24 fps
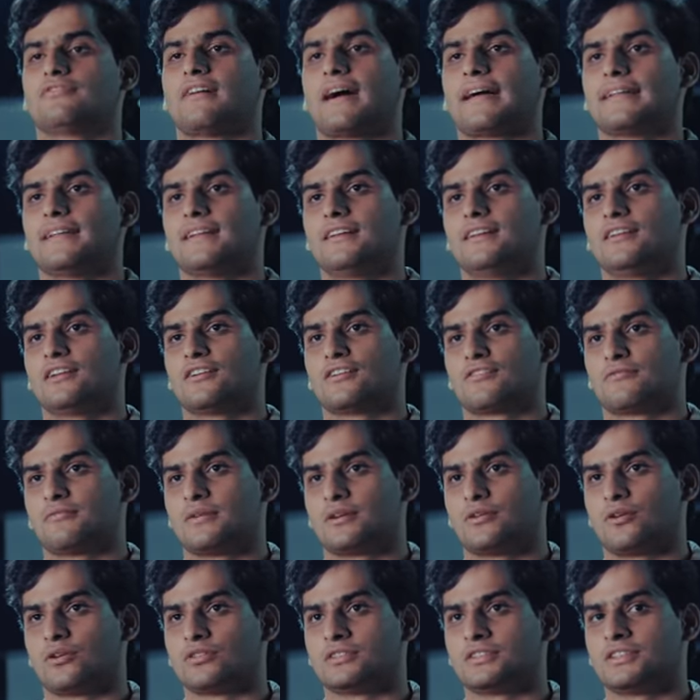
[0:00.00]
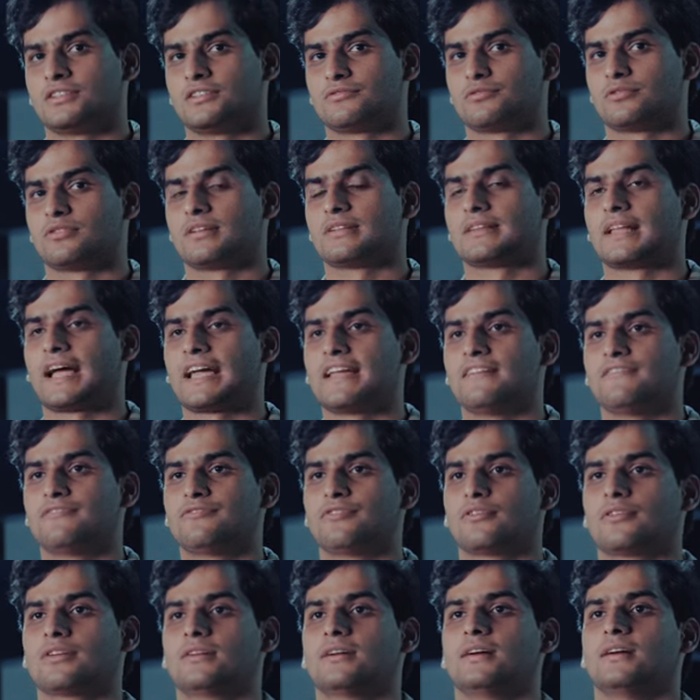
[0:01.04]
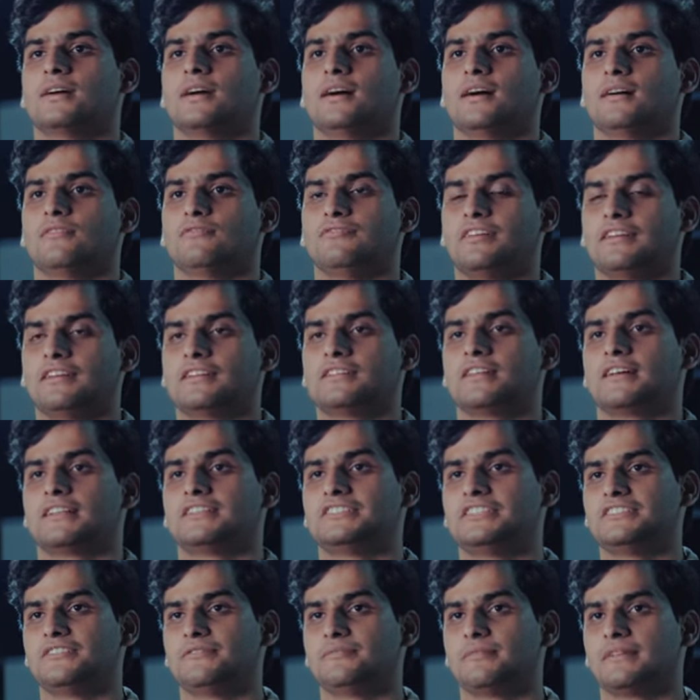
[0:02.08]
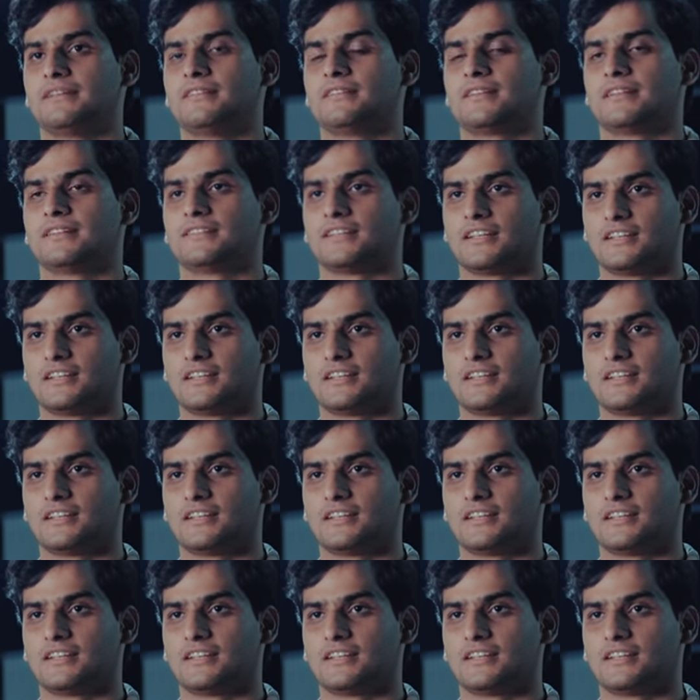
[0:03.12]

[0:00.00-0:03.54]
final year of my college, it was a time for various achievements and